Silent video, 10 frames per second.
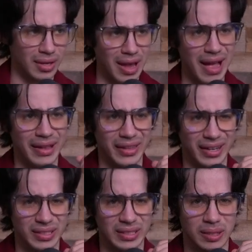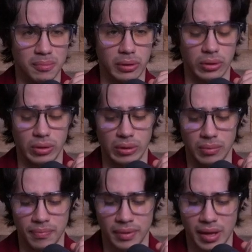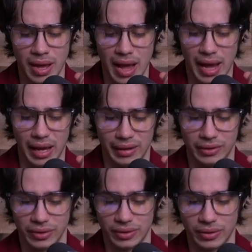and that is typical. And